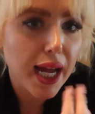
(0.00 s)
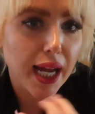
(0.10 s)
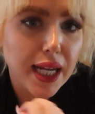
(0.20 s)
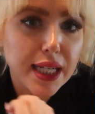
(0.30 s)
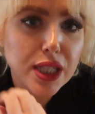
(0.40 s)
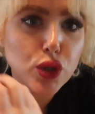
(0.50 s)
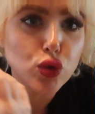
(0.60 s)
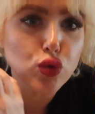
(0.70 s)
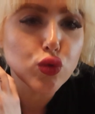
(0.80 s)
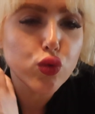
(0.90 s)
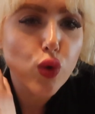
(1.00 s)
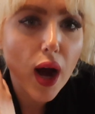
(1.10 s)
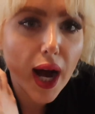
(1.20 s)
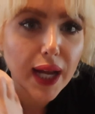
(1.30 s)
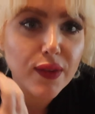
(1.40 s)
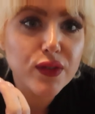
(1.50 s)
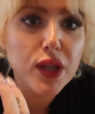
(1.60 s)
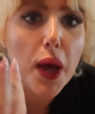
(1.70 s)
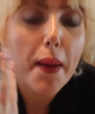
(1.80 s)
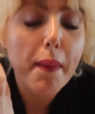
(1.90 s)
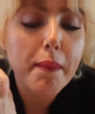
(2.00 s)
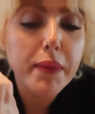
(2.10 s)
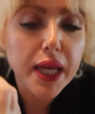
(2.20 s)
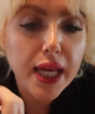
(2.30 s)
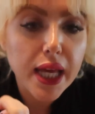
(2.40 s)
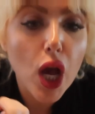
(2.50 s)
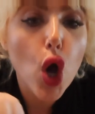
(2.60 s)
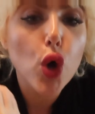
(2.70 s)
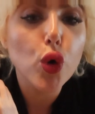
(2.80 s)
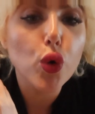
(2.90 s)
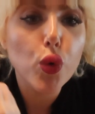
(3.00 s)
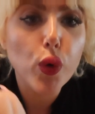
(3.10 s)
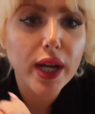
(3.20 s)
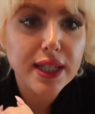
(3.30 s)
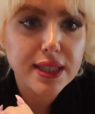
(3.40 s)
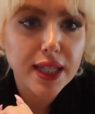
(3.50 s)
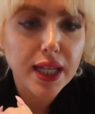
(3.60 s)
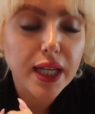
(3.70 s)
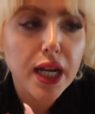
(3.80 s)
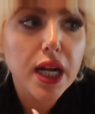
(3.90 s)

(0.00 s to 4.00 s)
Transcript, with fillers: and it drives me crazy.